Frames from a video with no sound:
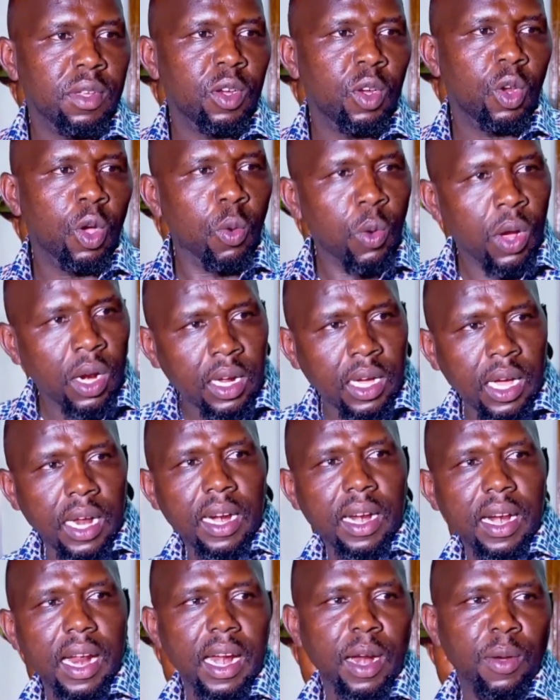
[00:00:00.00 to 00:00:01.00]
No one
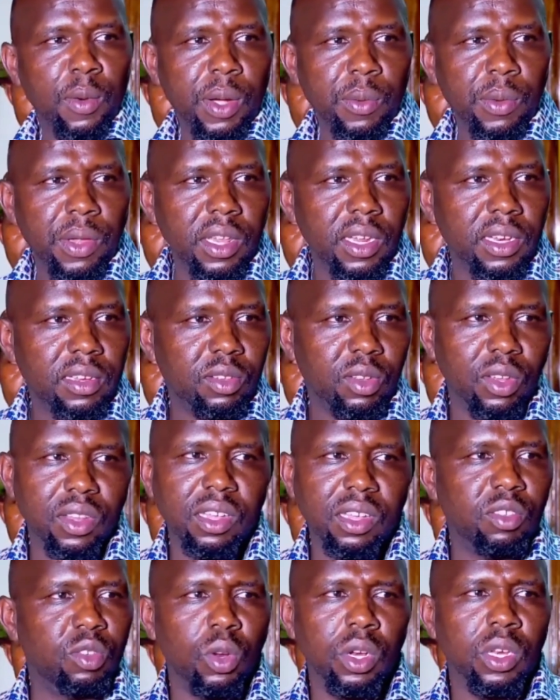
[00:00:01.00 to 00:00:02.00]
can run away with it, so
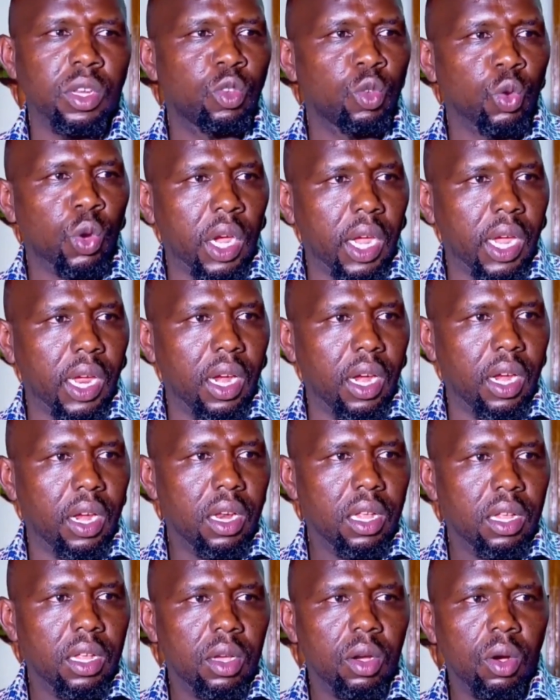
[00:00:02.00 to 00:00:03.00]
there is no need to kill
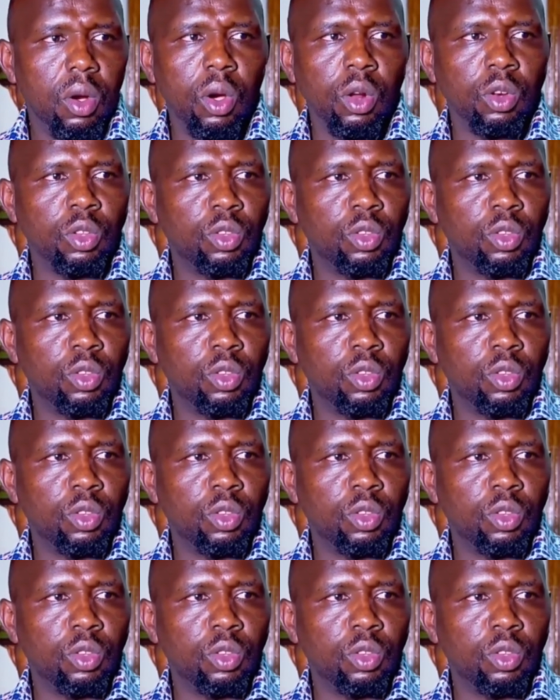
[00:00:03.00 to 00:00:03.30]
or